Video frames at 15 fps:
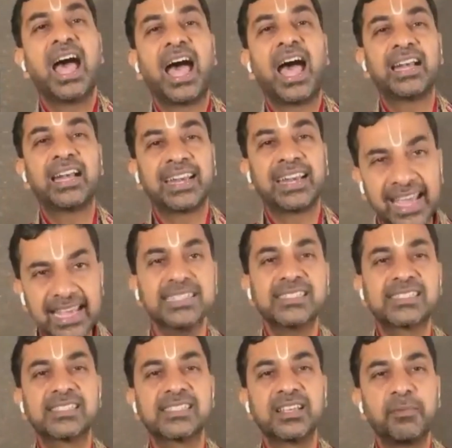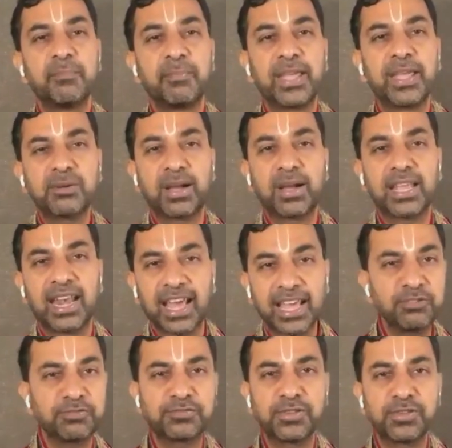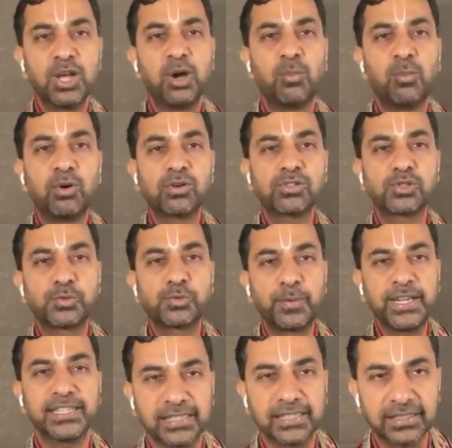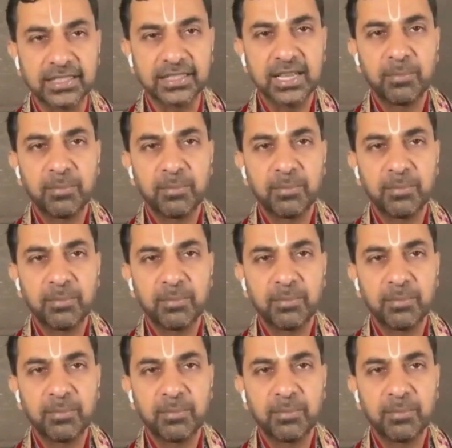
And hence make my life more sweetened,